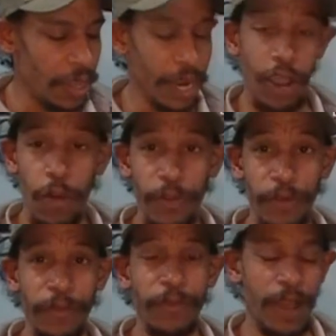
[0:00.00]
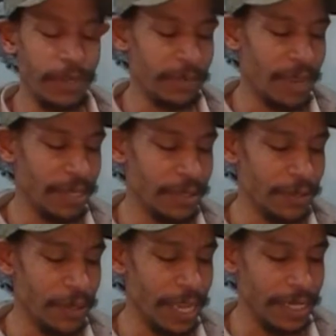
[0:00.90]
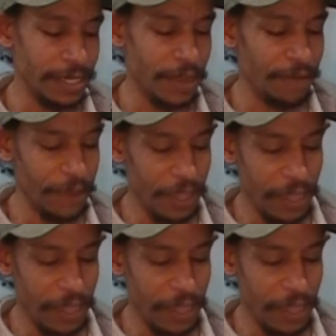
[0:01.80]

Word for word: And I hope you've caught some monsters on that stuff,